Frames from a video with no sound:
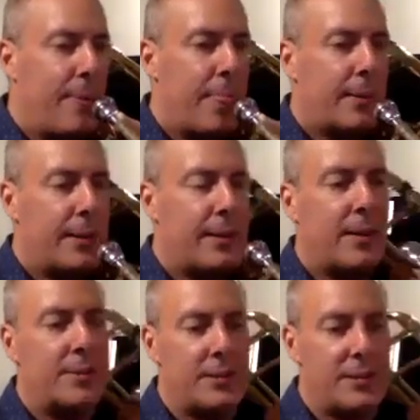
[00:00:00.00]
Okay, now I'm
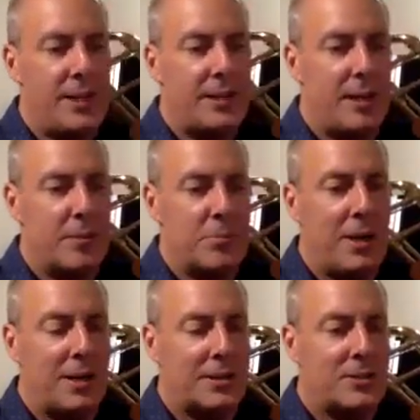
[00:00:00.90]
going to take that
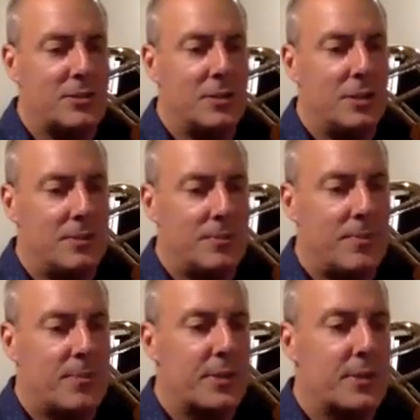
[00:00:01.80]
box drill,
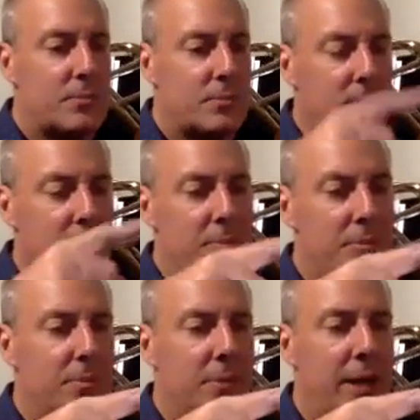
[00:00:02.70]

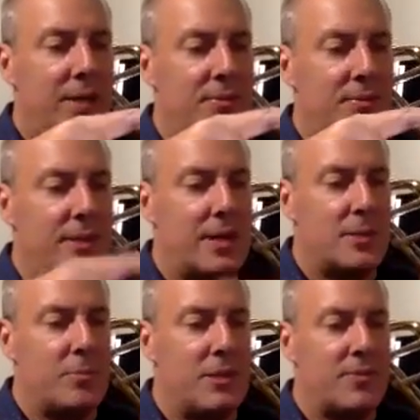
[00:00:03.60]
F down to
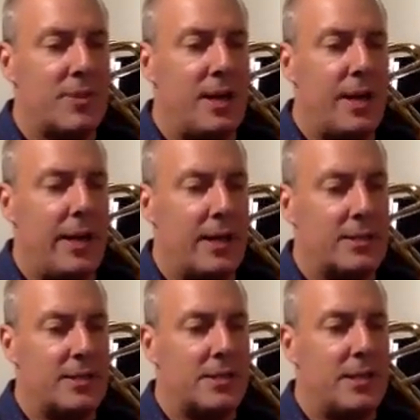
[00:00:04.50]
B flat, out
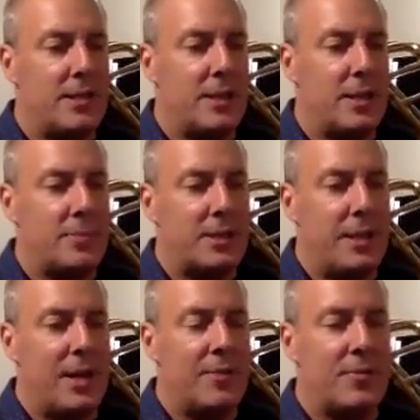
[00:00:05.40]
to C, up to
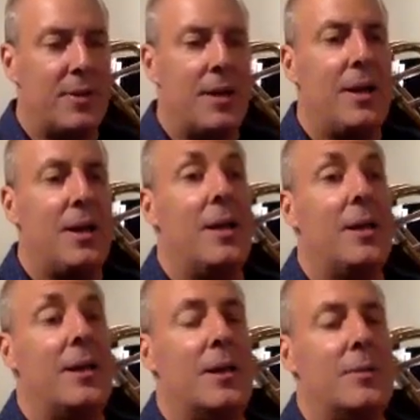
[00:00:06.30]
F.
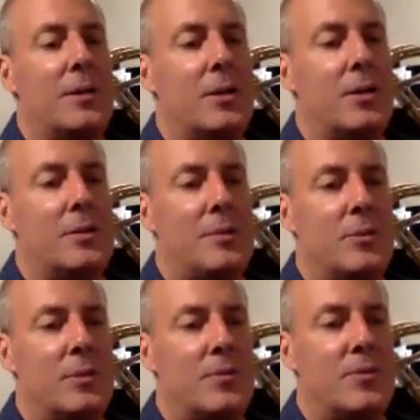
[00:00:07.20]
Then I'm going to go up
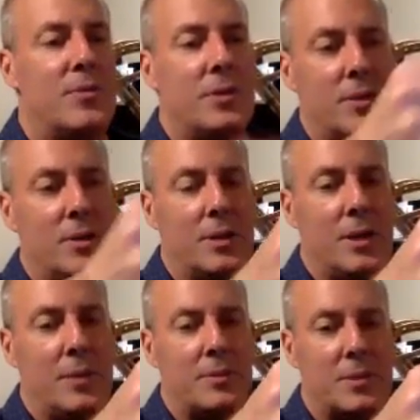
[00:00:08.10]
one further,
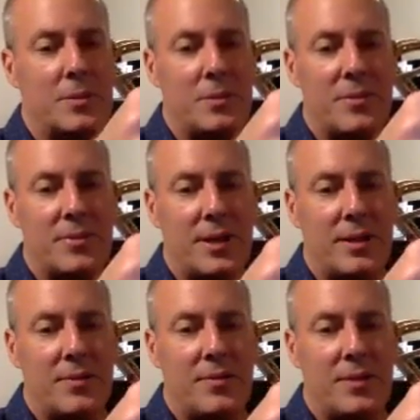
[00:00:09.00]
up to the B flat in
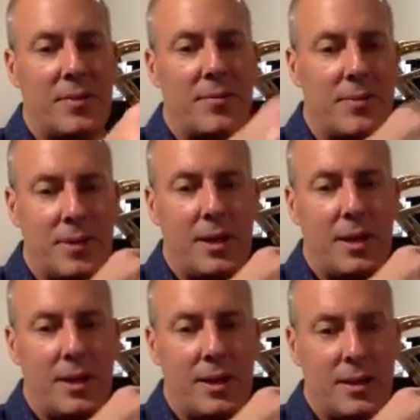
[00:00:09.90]
fifth
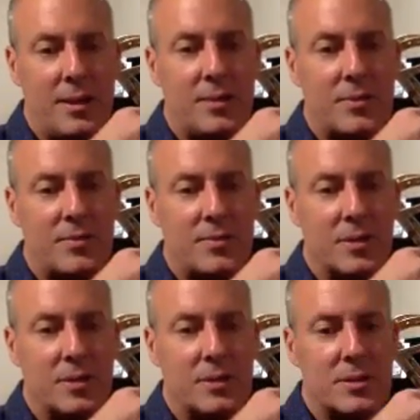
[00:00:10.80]
and into
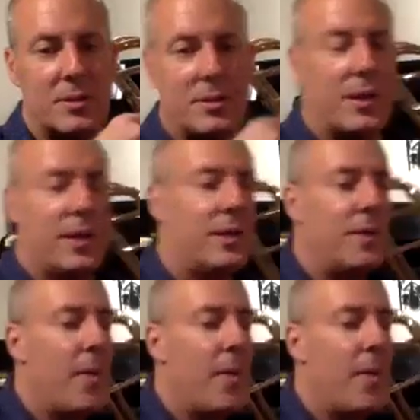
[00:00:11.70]
first, okay?